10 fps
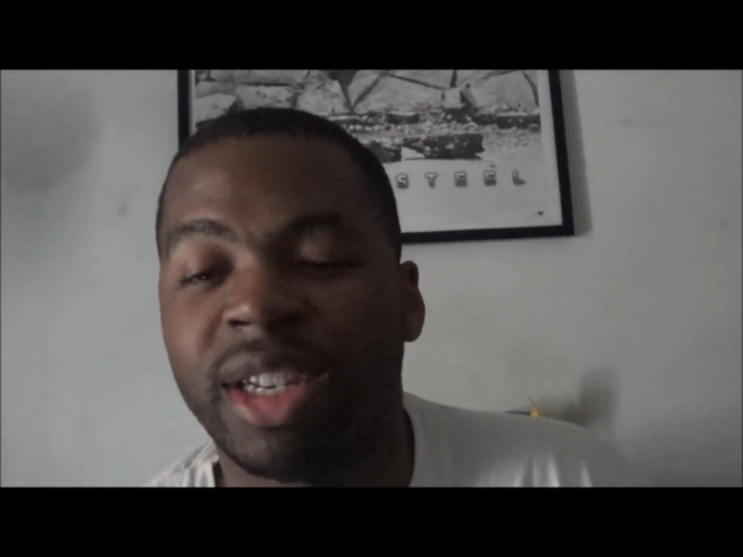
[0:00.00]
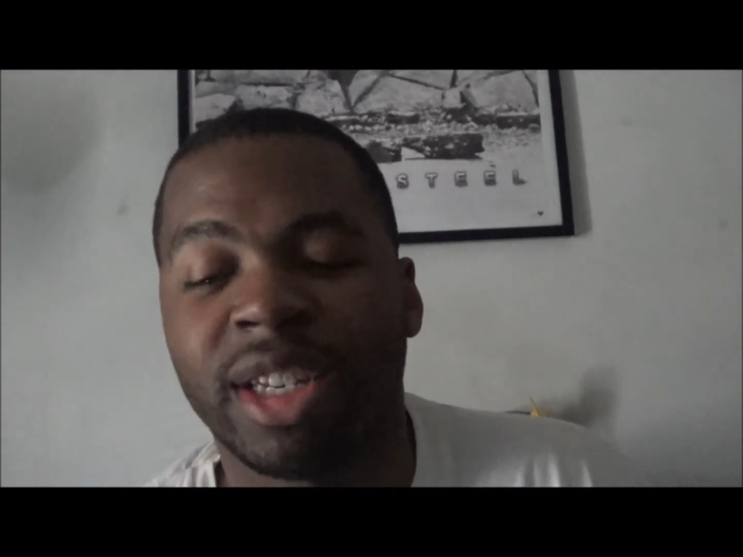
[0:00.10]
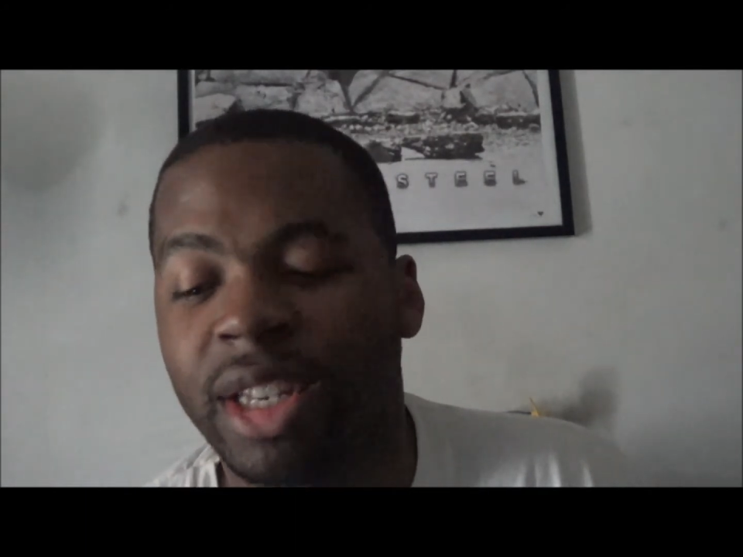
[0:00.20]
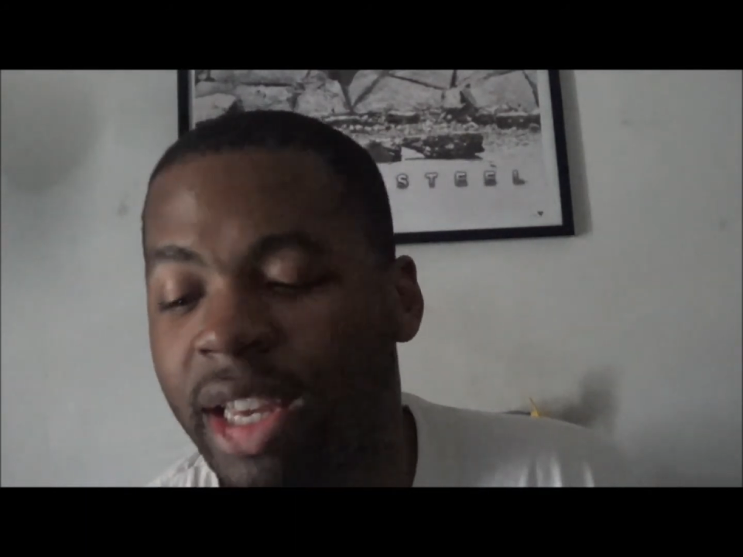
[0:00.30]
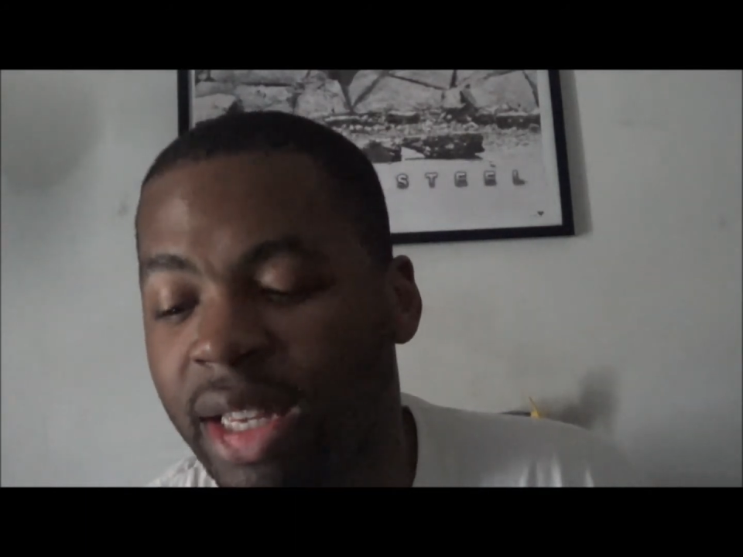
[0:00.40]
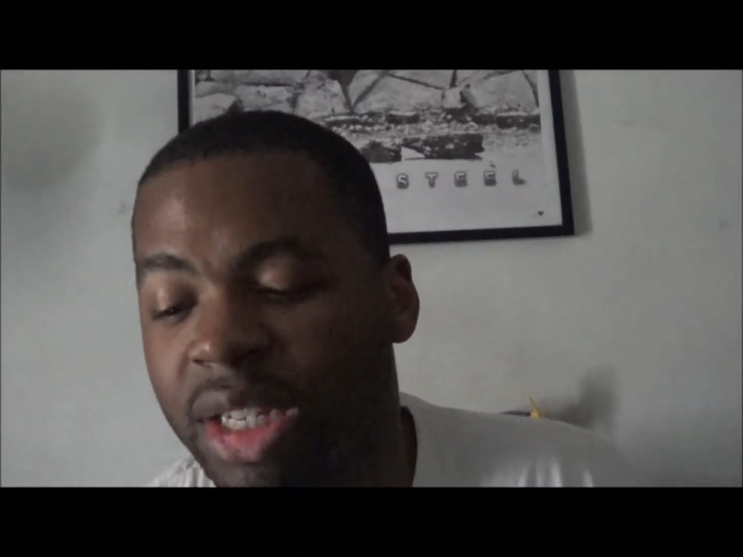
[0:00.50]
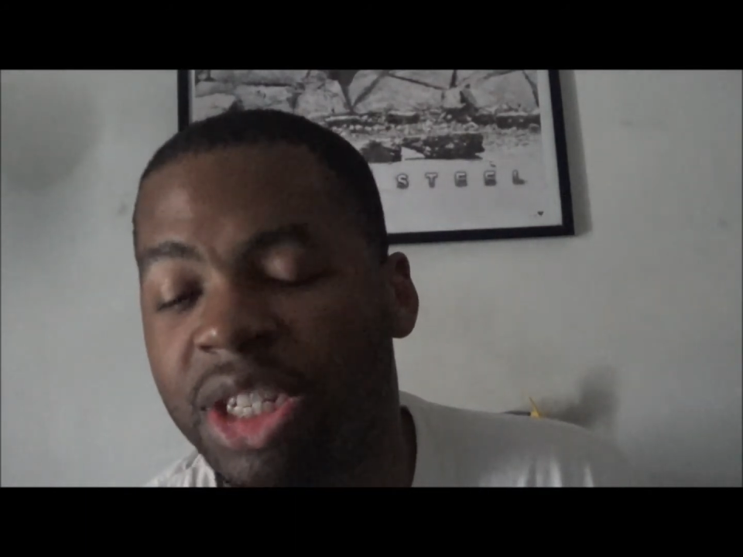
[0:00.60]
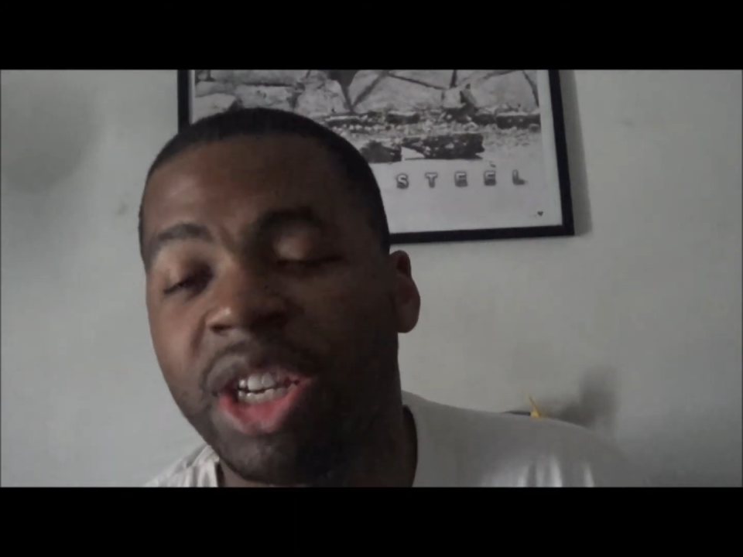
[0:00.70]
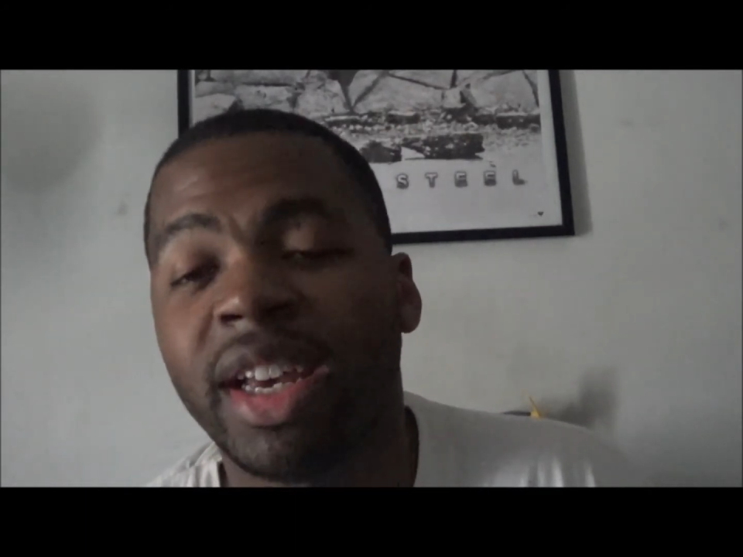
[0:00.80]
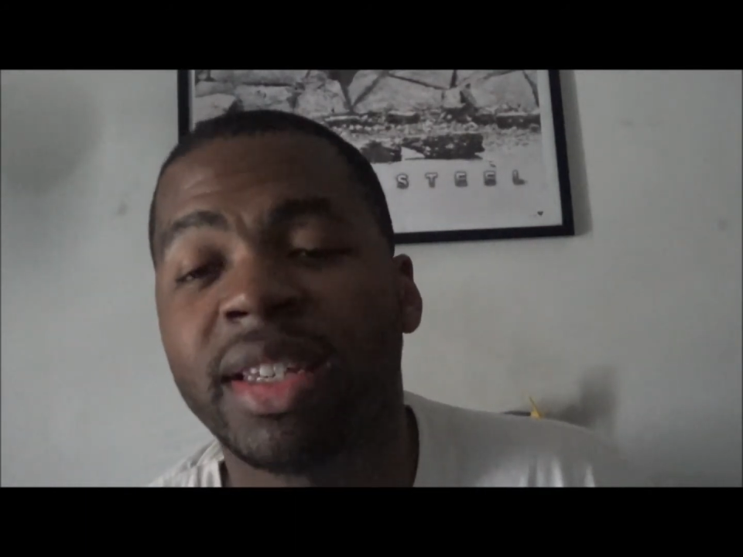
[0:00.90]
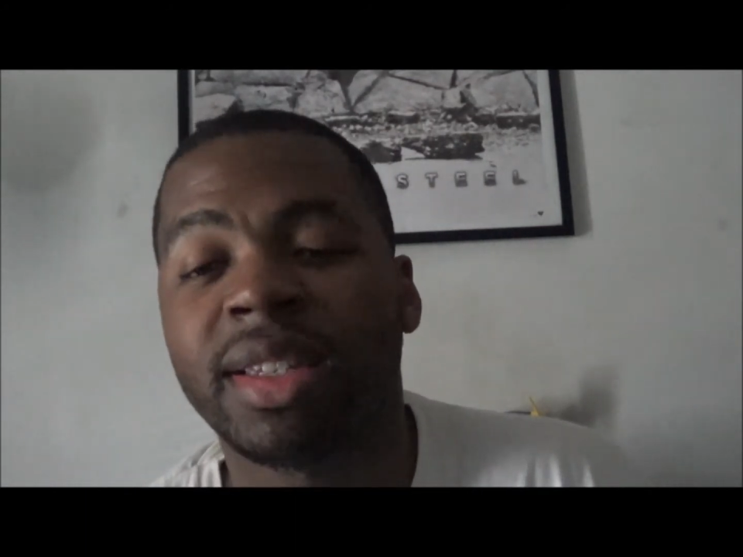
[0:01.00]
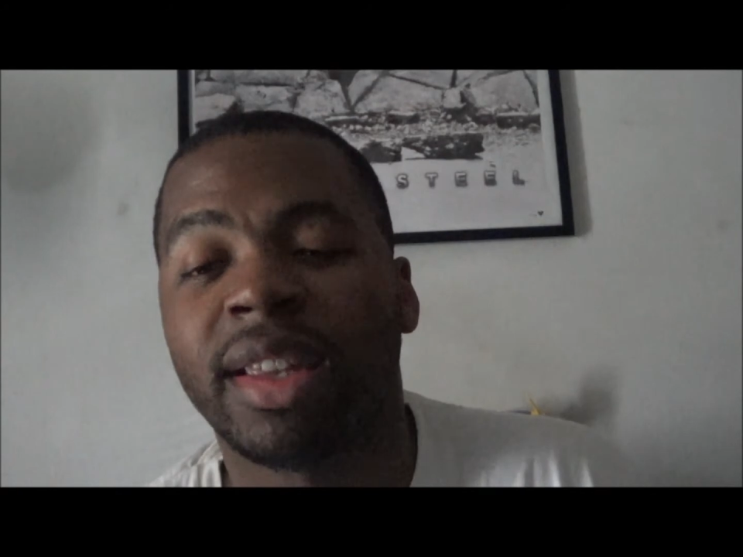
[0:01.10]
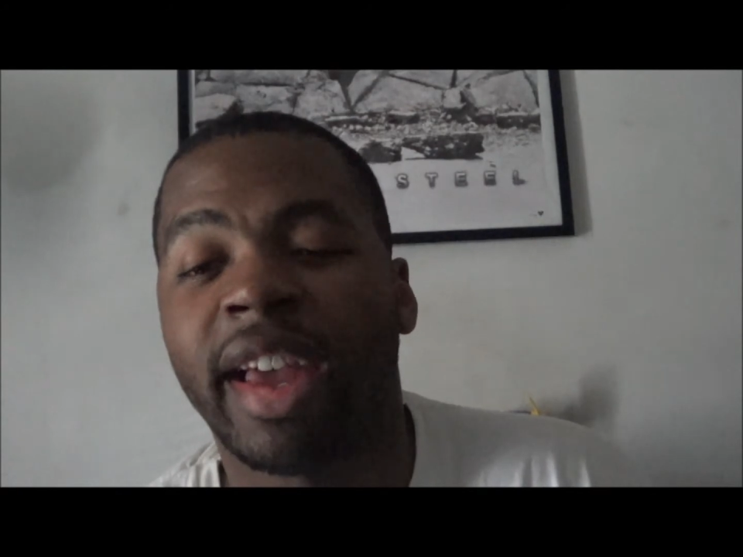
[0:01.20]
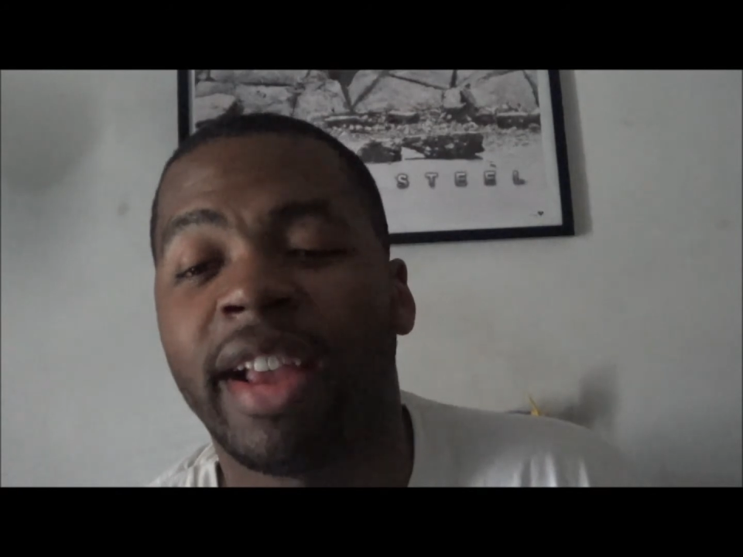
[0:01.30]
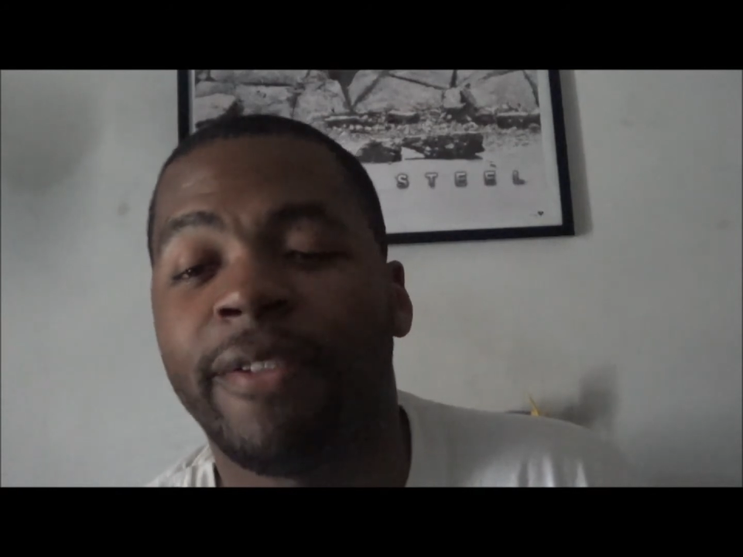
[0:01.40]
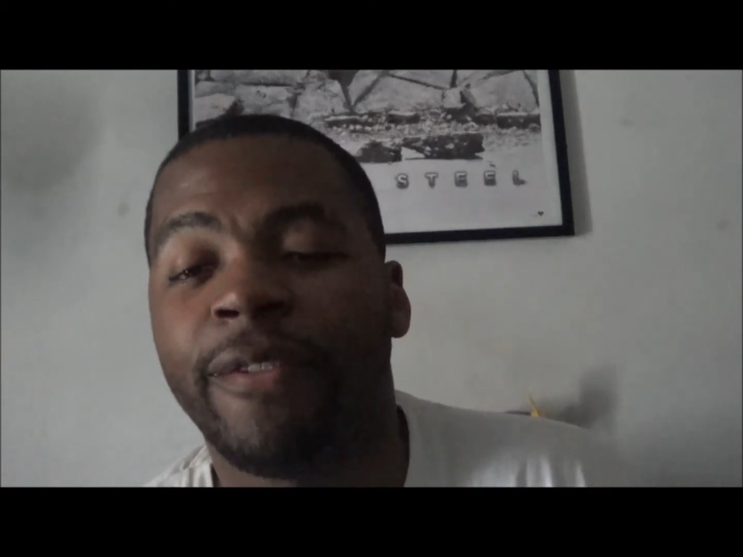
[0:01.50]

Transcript: It, it's just that